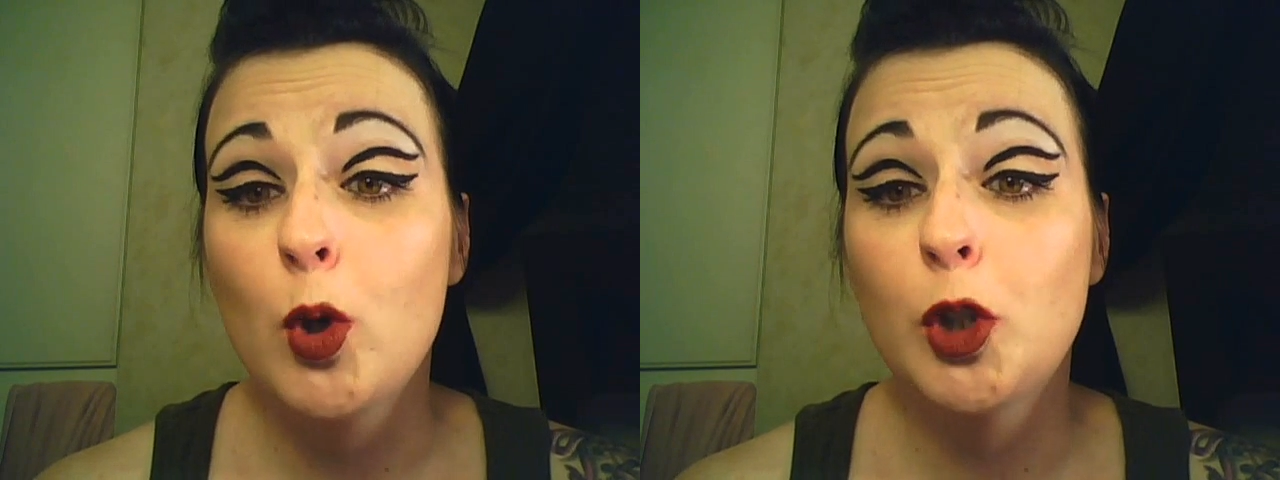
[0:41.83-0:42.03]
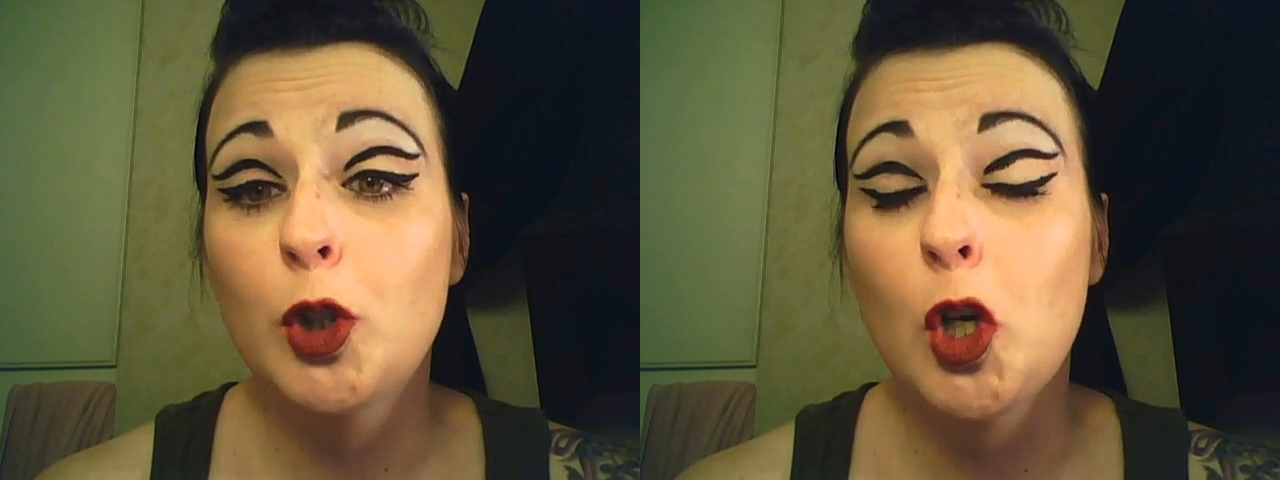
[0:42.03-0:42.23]

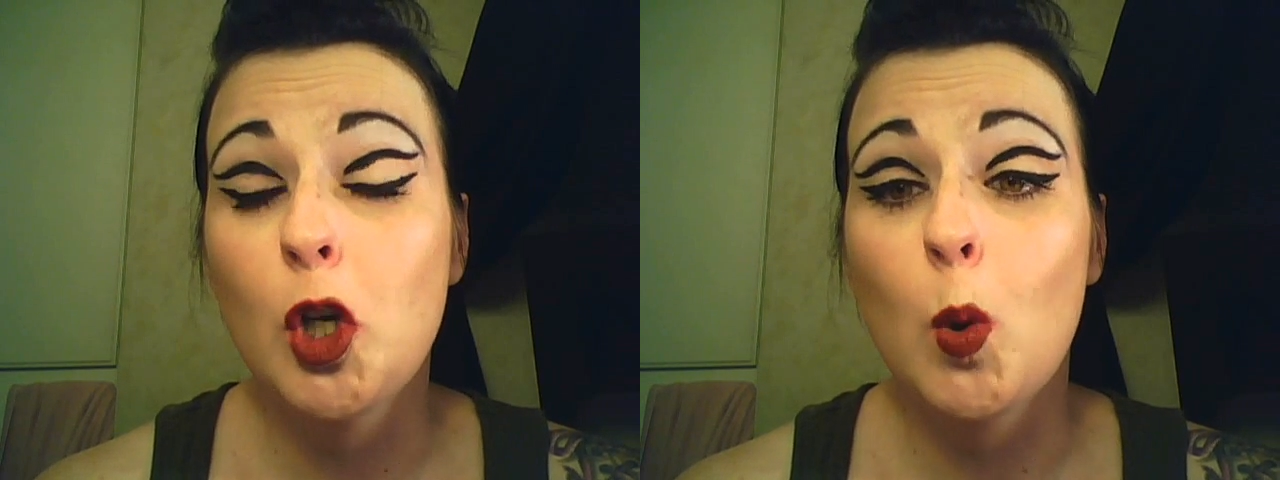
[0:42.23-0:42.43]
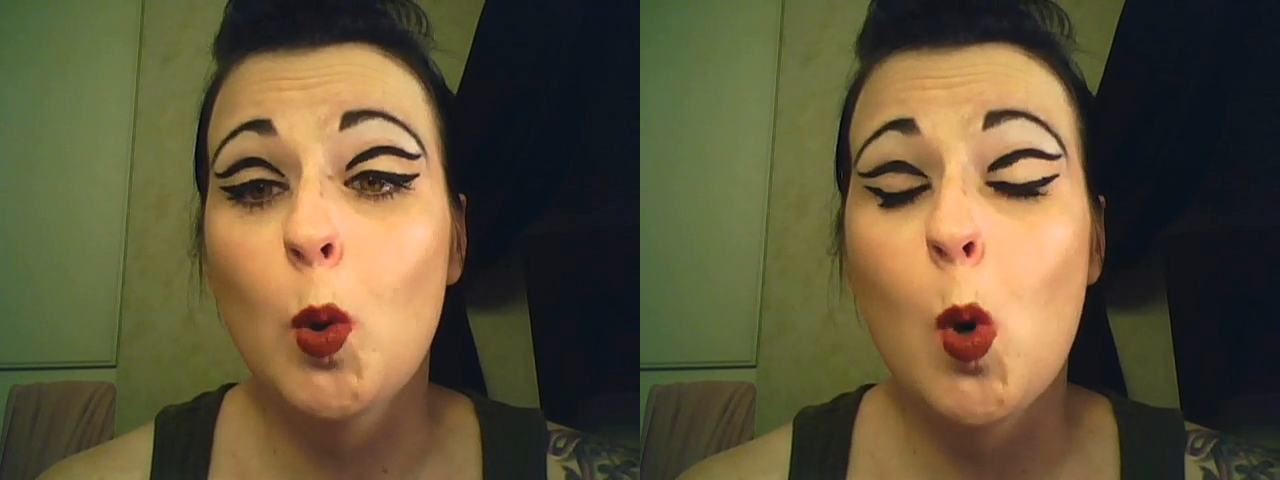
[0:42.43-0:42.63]

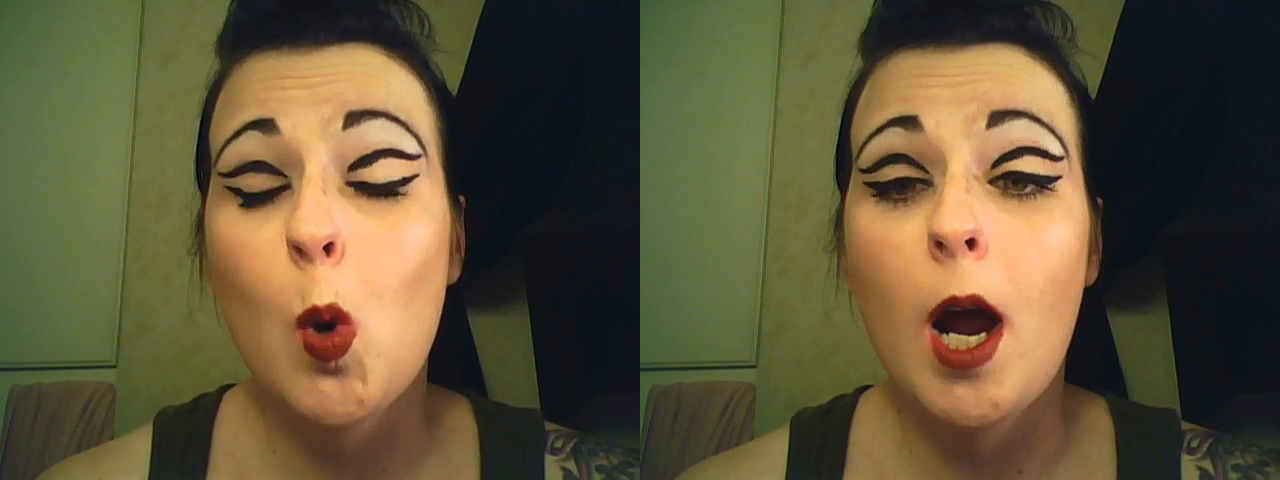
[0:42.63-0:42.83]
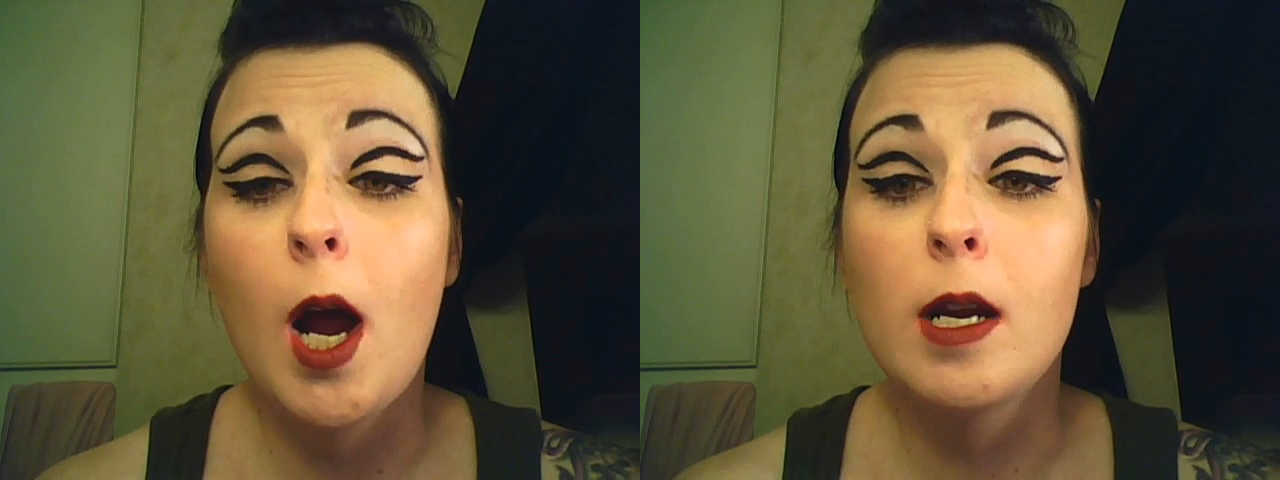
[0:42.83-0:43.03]
so
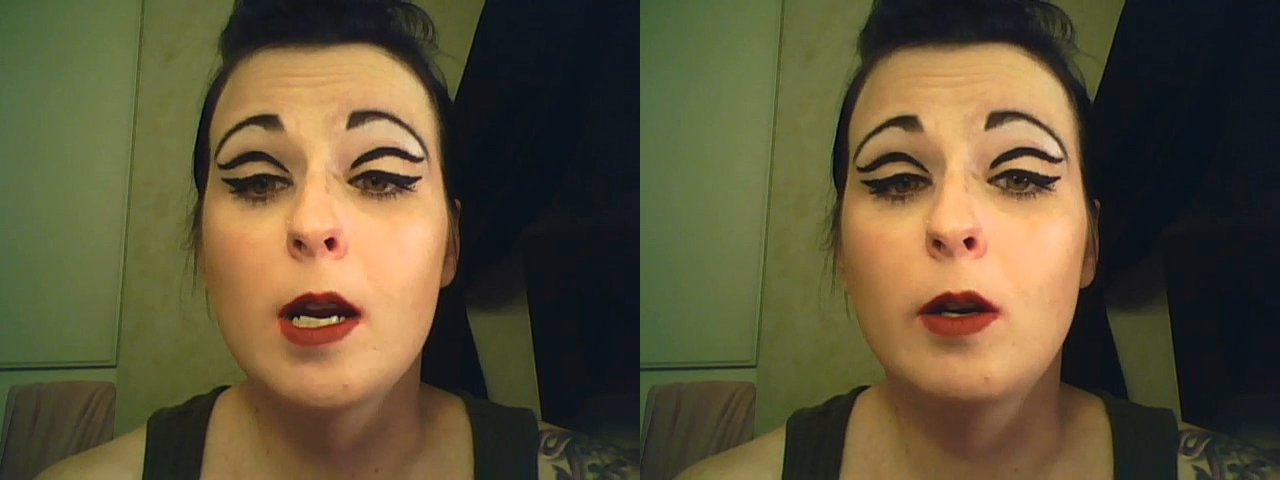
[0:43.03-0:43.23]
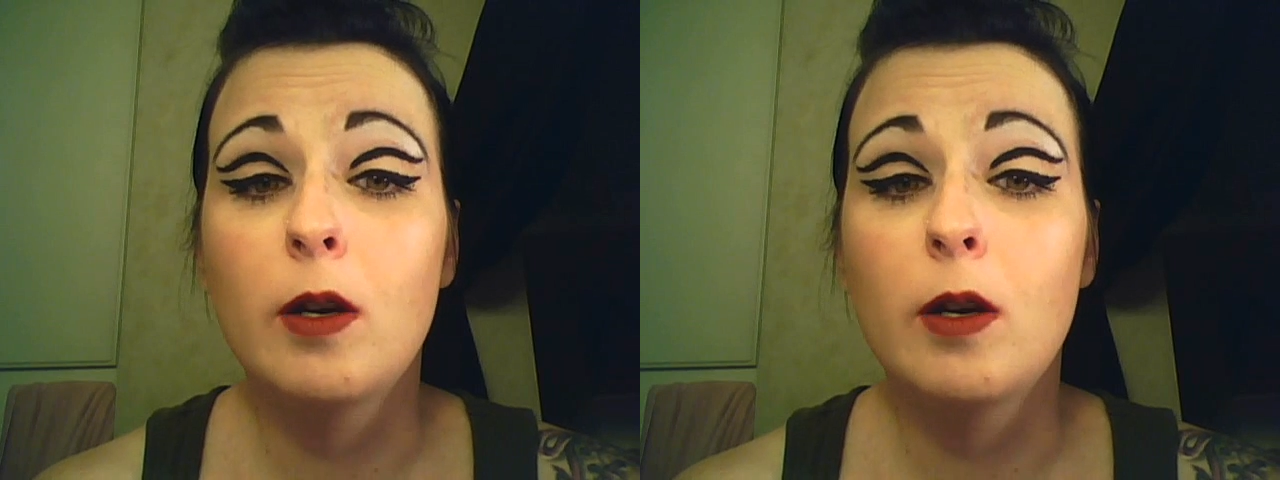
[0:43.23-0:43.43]

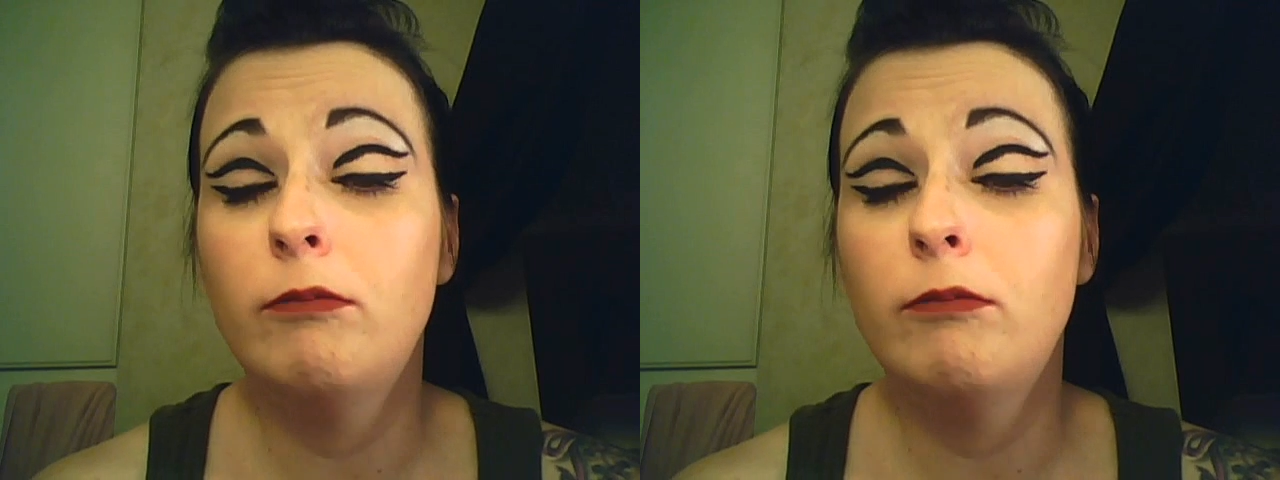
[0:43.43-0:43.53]
I